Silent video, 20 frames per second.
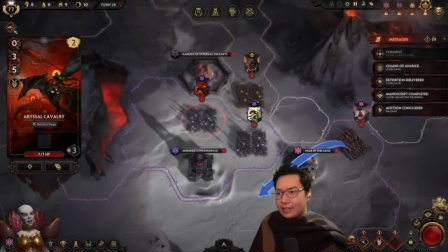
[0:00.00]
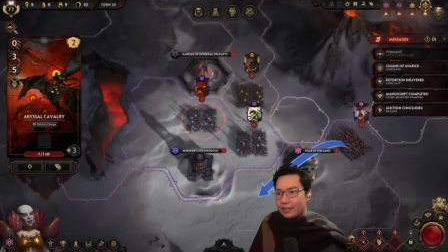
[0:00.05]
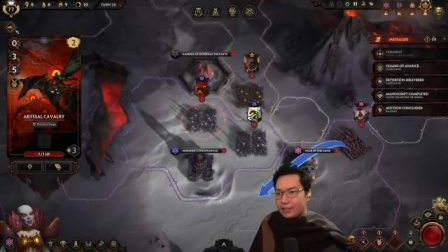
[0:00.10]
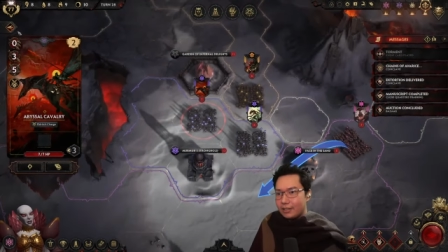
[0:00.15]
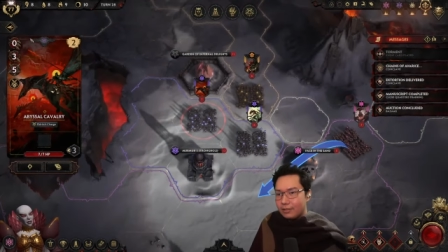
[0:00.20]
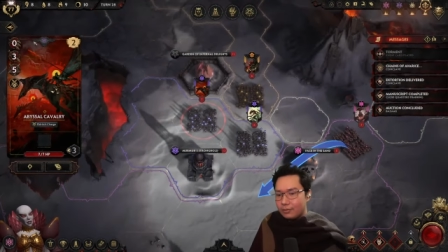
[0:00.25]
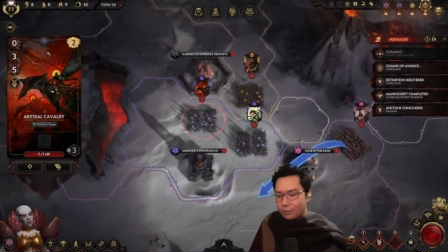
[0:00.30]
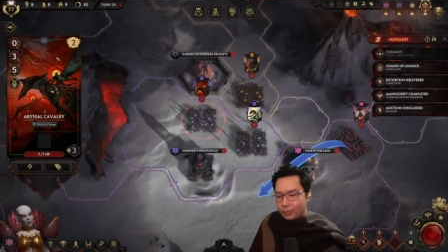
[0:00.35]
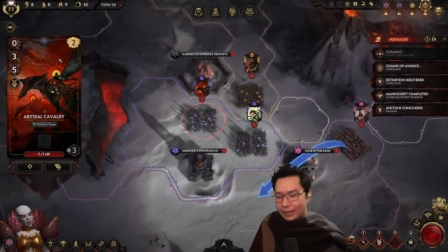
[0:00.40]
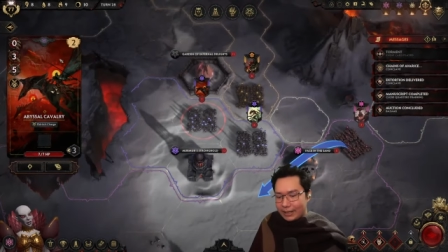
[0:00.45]
I
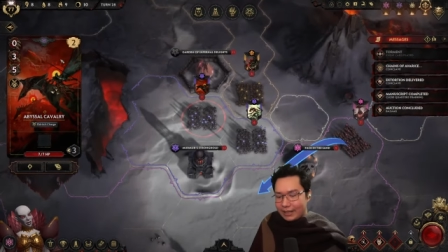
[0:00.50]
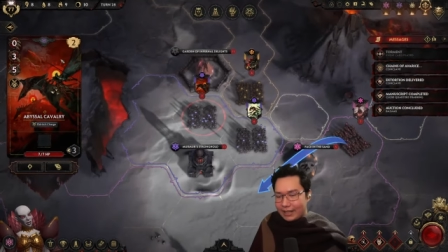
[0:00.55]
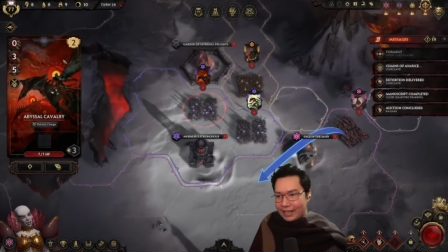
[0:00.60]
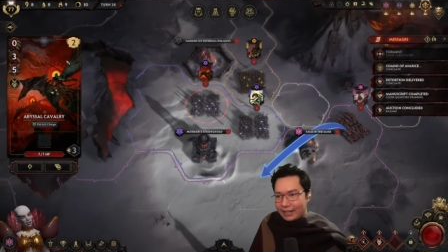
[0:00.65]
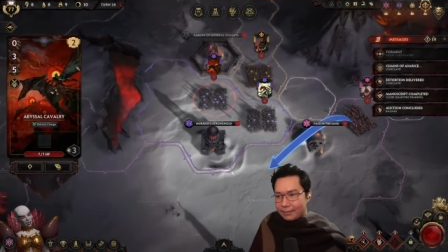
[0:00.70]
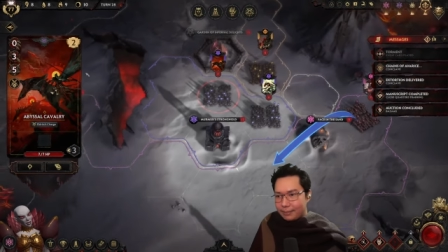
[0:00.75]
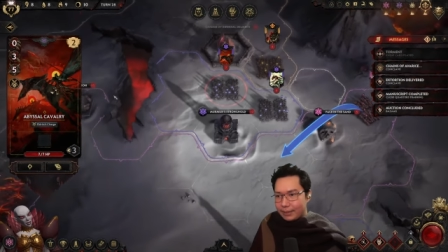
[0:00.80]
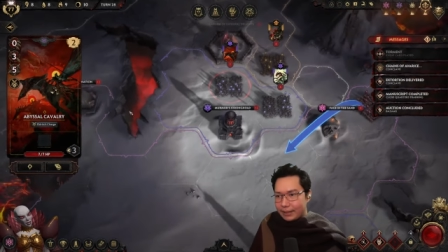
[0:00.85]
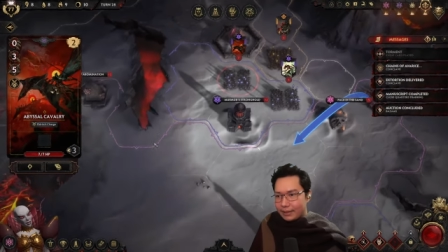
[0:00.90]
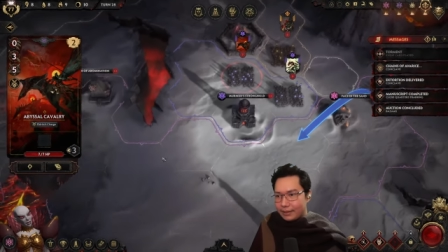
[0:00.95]
not win
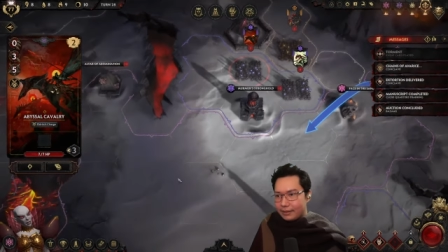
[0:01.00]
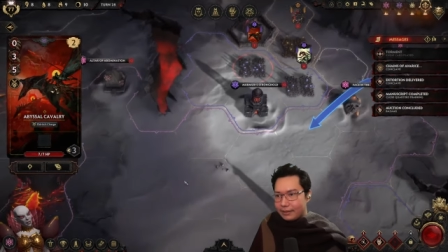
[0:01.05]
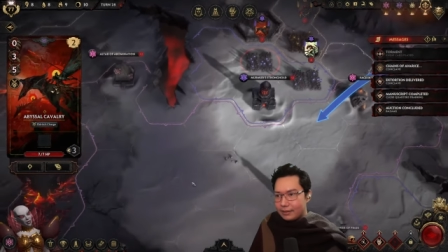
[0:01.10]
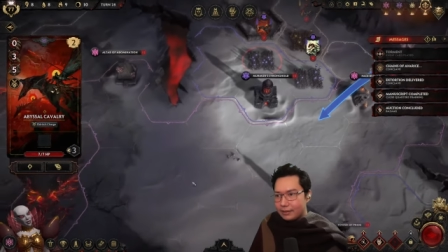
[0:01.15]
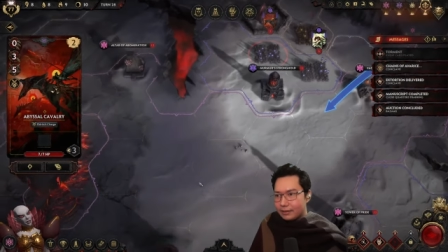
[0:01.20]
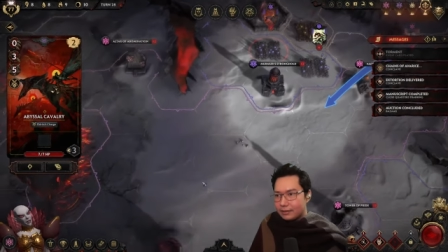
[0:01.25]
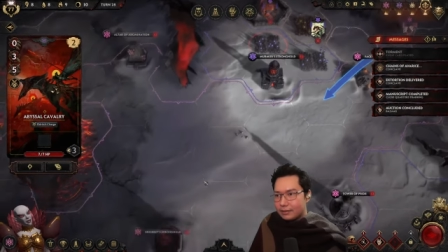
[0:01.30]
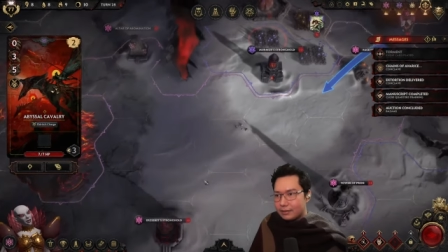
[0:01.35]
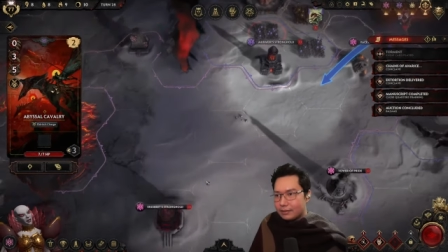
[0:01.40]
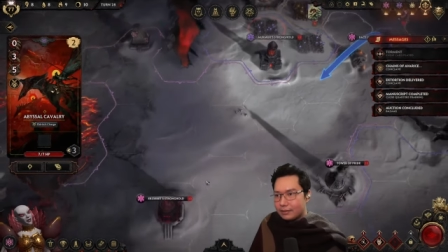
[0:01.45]
that bid?
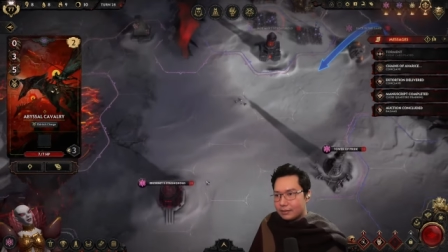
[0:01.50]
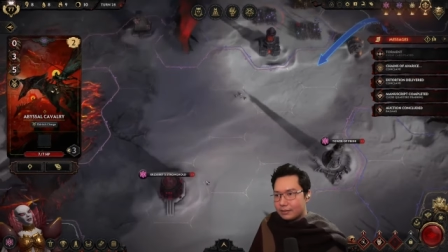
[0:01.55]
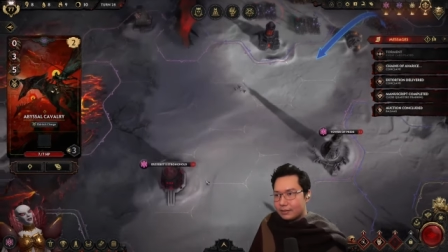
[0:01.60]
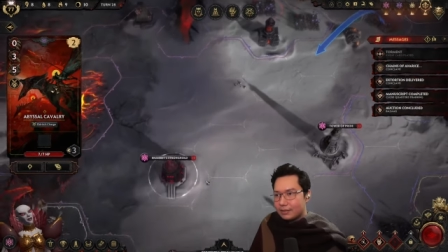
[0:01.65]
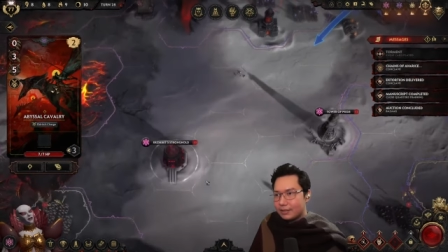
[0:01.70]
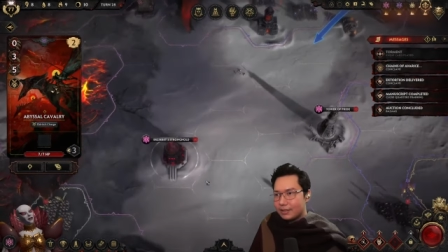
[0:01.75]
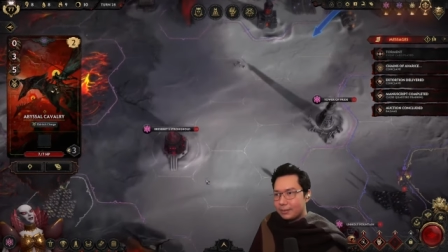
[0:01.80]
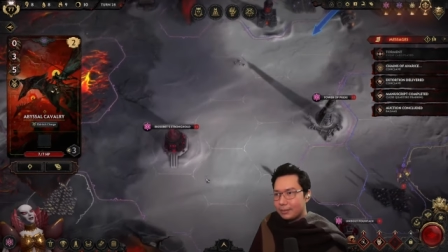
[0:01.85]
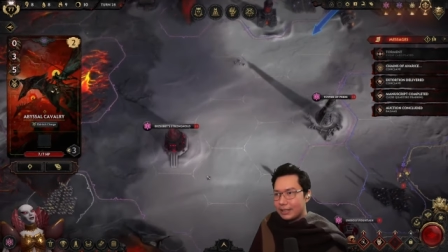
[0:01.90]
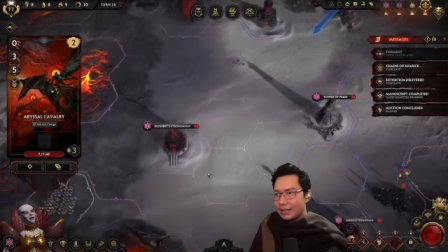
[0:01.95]

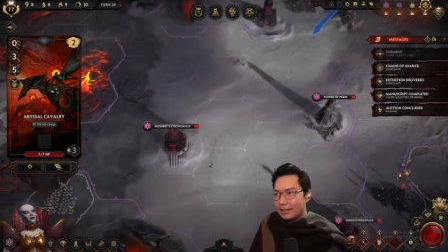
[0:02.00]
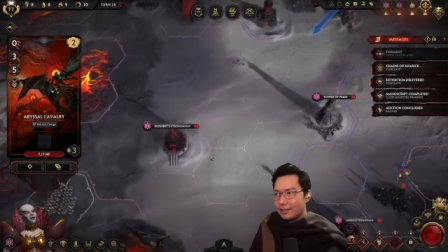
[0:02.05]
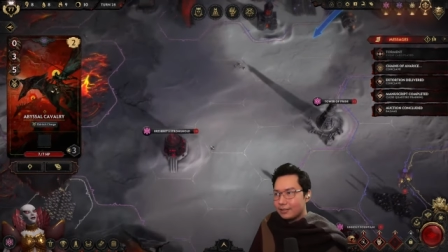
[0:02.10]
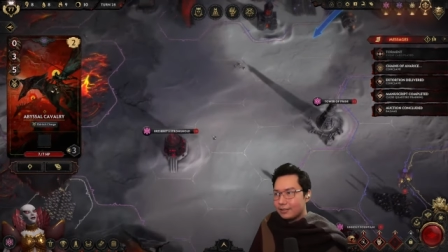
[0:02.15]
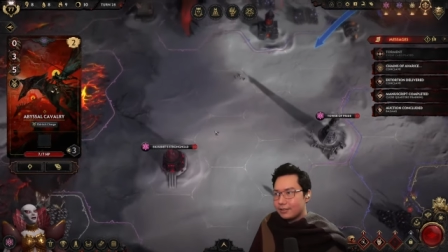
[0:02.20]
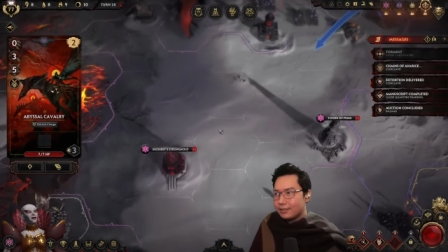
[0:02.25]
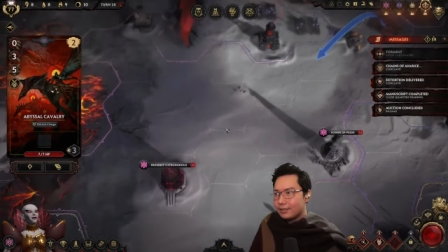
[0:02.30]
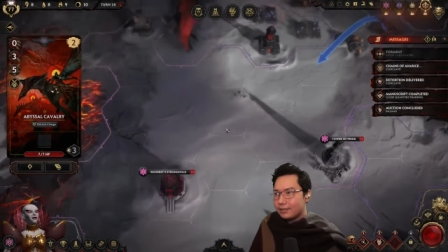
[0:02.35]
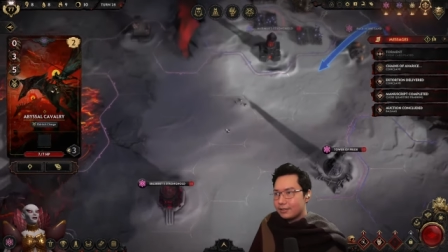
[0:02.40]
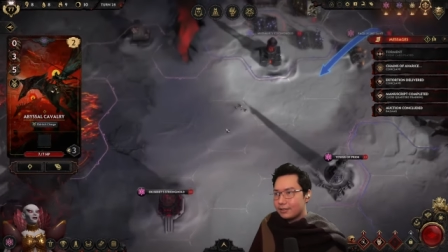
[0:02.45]
Someone
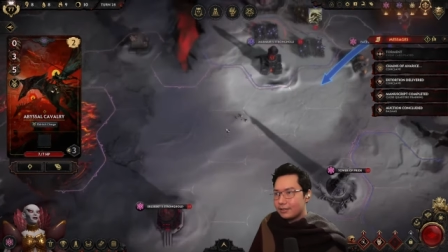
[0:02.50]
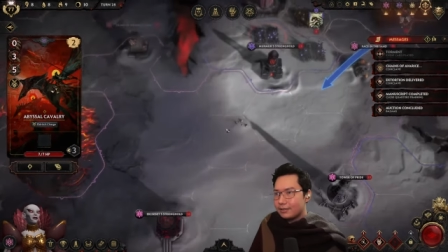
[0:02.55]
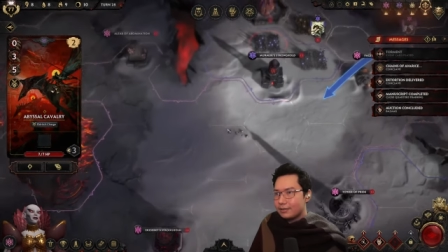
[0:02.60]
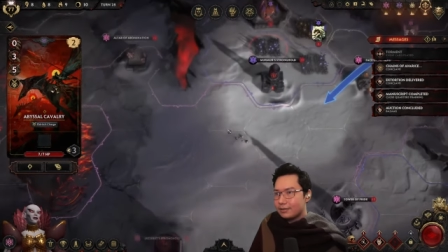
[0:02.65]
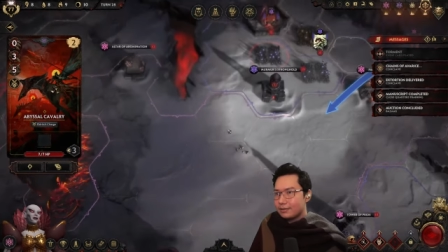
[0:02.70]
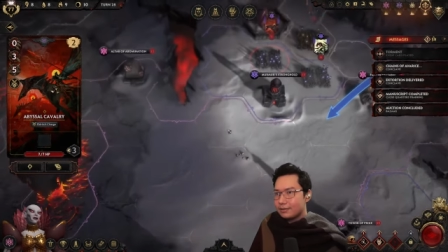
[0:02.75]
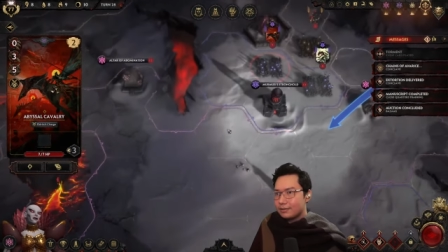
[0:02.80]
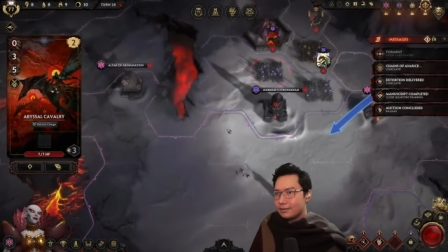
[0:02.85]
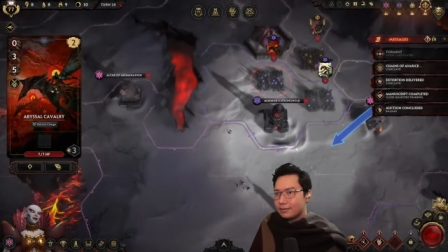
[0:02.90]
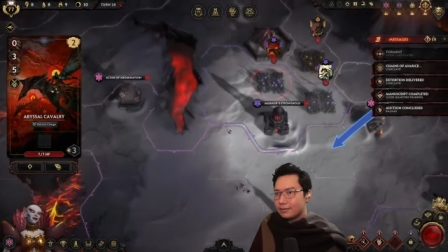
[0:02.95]
else?
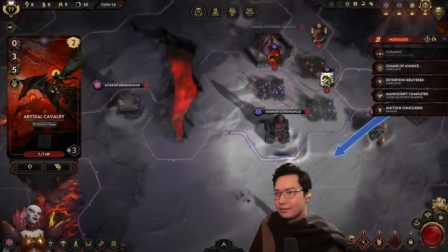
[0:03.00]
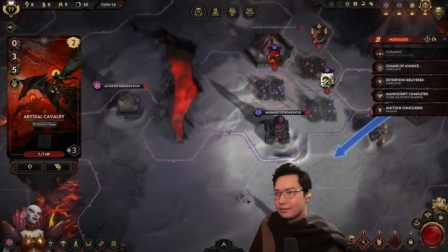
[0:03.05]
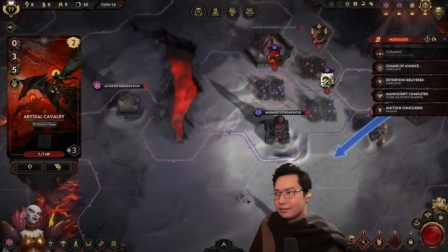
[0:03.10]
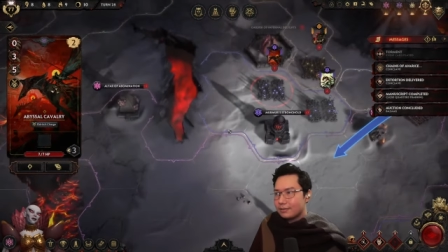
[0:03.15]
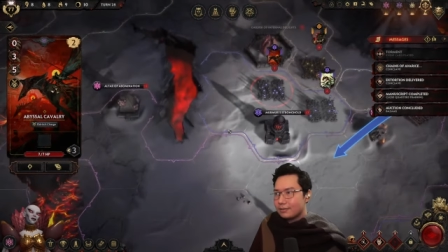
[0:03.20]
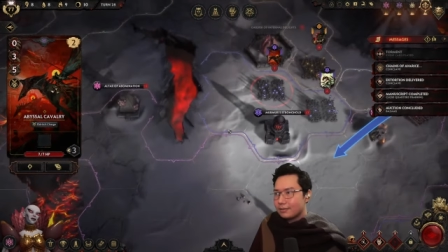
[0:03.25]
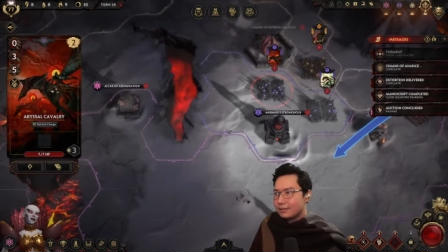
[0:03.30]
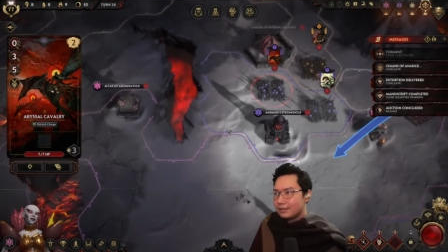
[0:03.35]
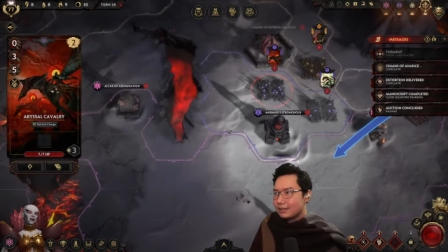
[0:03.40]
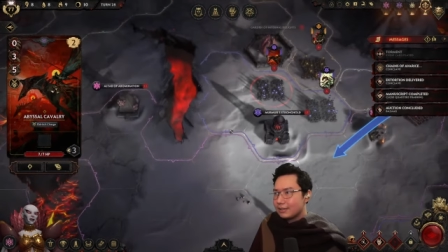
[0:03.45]

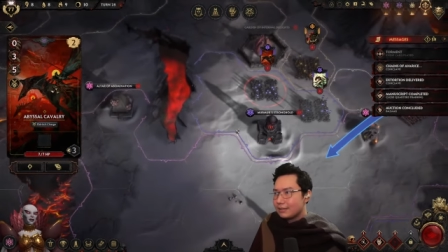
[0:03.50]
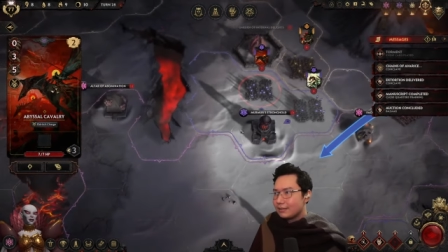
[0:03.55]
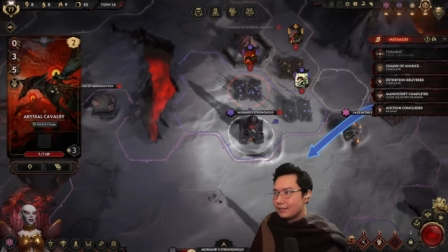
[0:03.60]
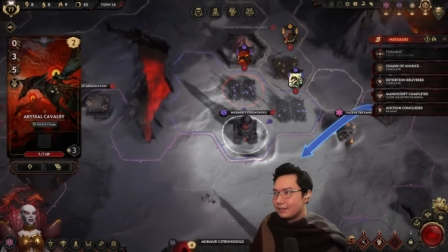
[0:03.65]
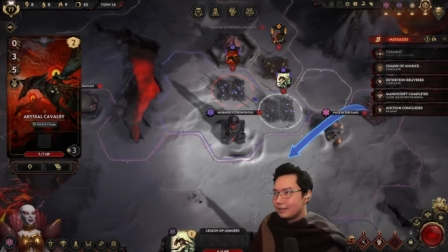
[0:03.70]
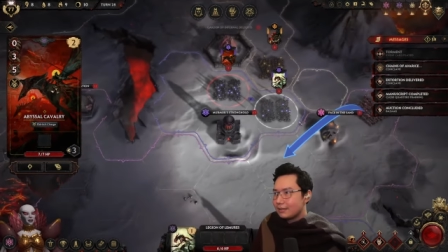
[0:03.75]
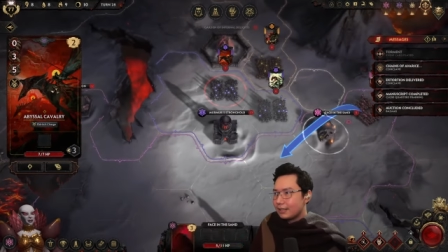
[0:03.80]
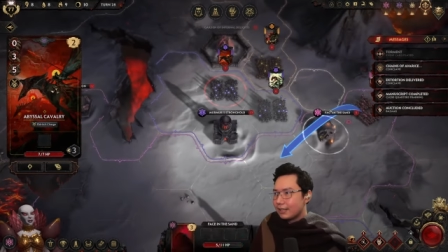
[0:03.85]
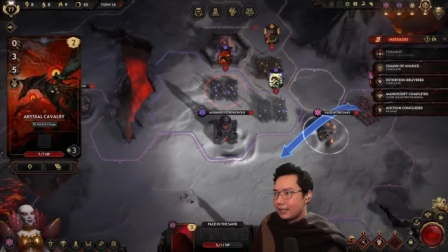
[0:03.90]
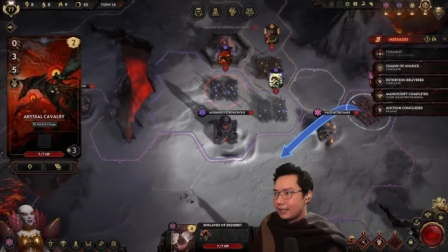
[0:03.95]

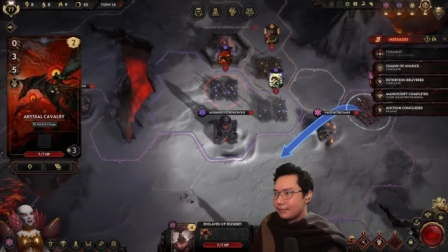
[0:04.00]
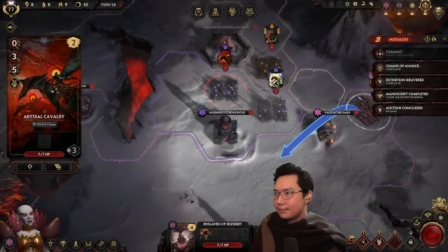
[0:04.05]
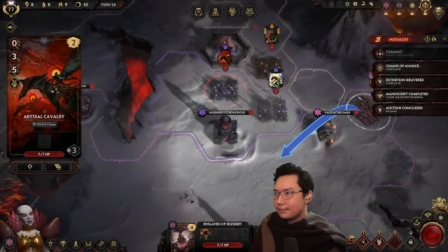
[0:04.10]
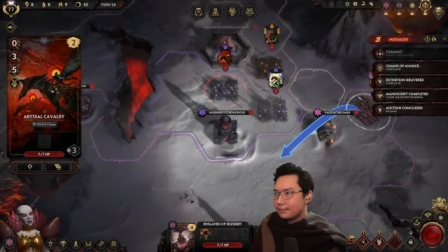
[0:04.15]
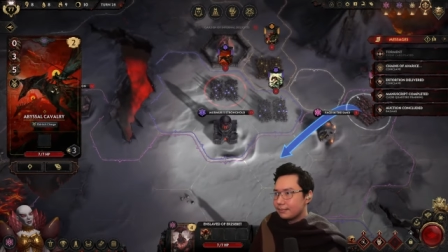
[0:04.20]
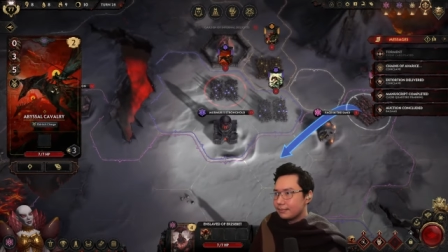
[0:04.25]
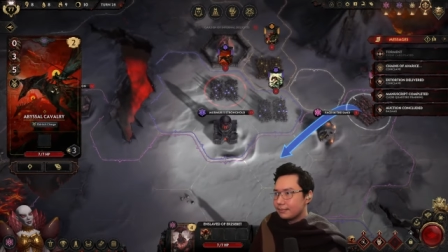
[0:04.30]
Damn.